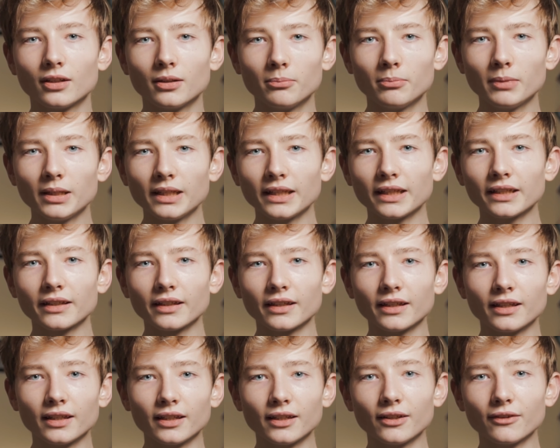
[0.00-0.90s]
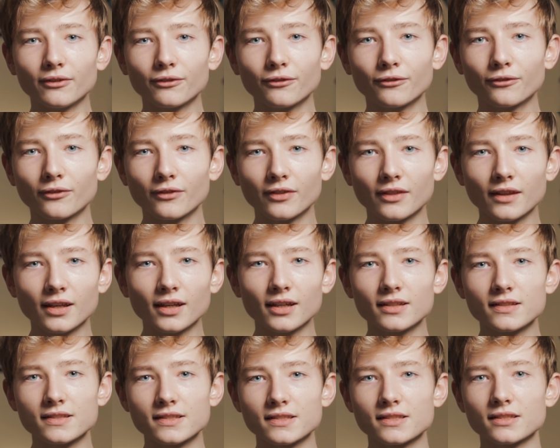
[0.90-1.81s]
Meaning, if
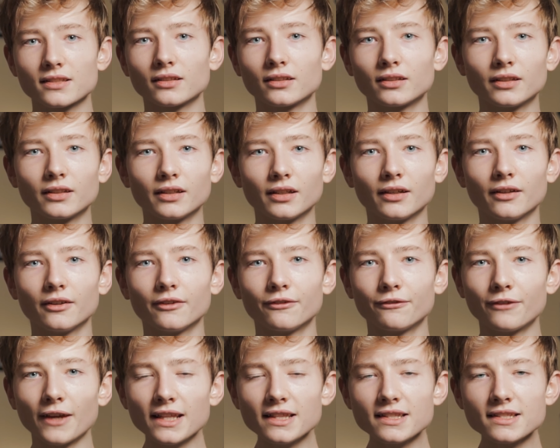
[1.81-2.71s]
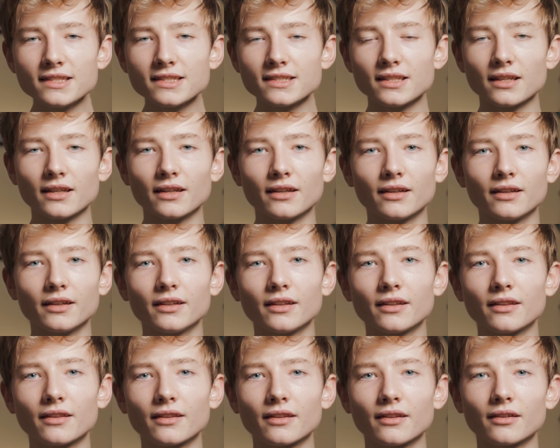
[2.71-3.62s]
there's a fence
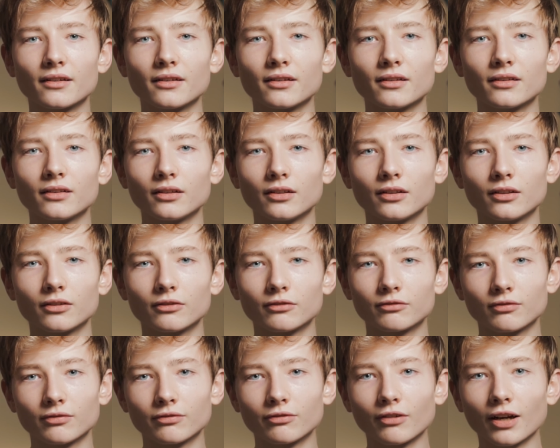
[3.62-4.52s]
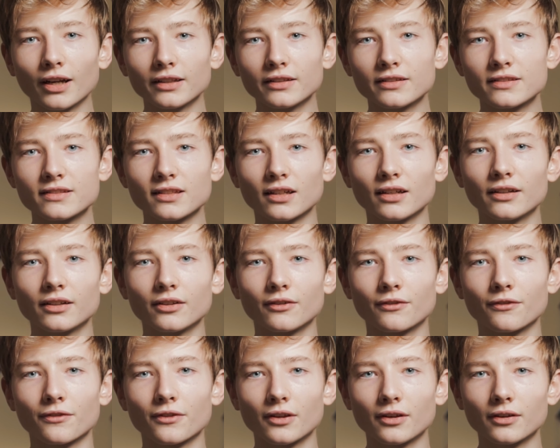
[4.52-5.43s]
in the right side
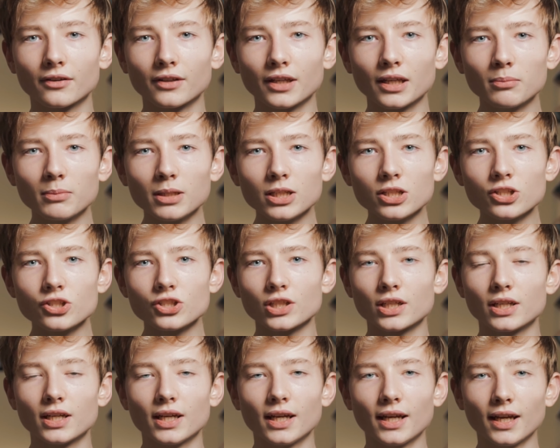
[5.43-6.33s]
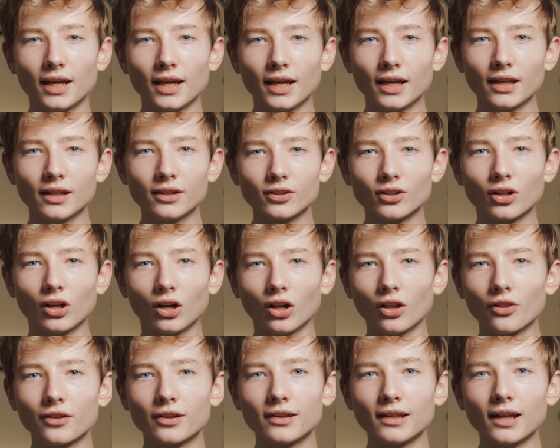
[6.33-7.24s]
of the image, and
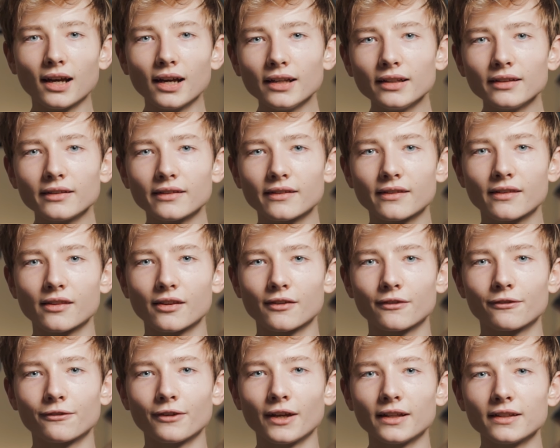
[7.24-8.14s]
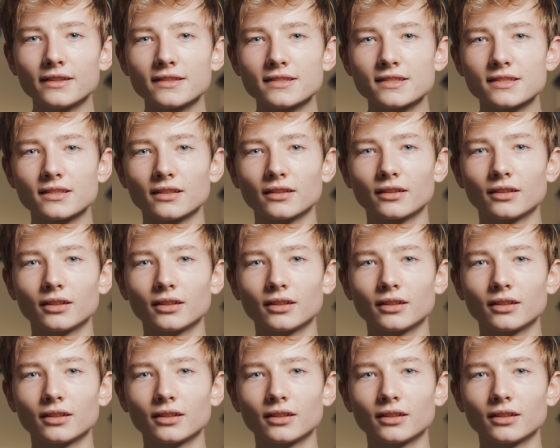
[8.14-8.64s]
all the lines the fence